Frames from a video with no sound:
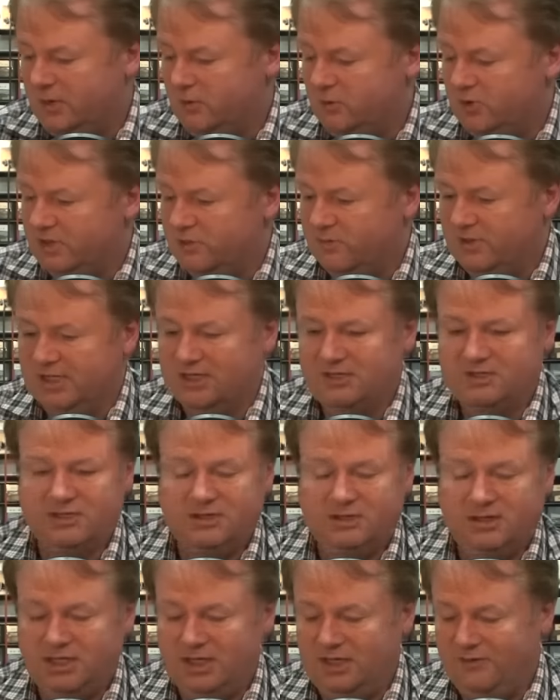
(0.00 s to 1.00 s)
which means
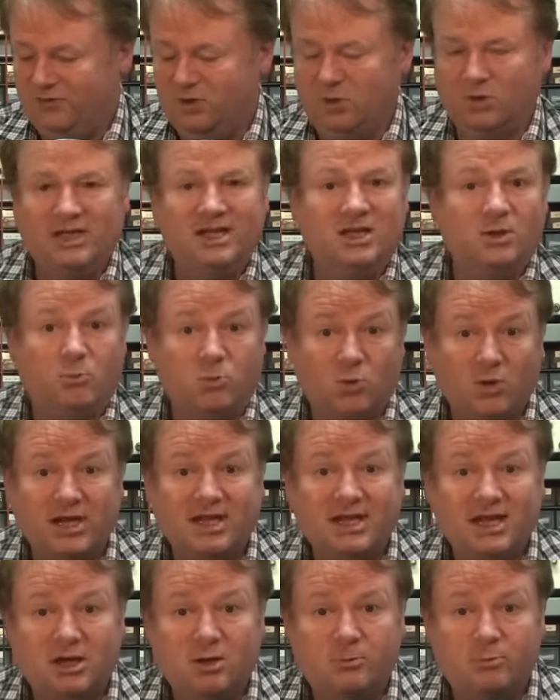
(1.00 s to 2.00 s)
if you need a
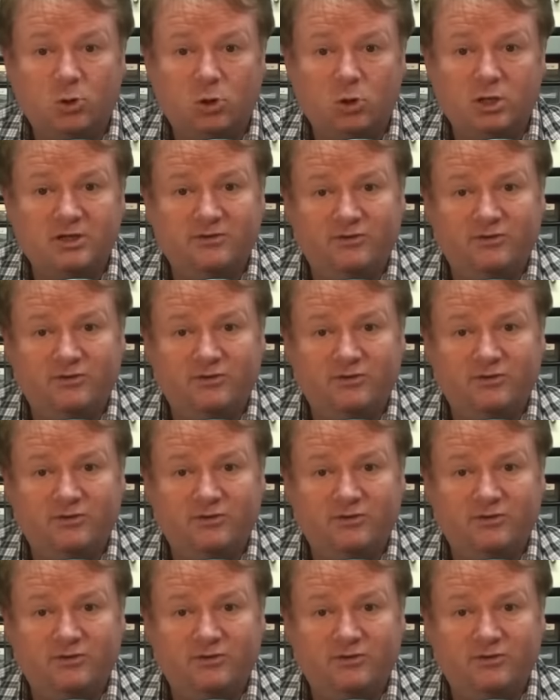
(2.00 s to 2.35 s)
breakout board,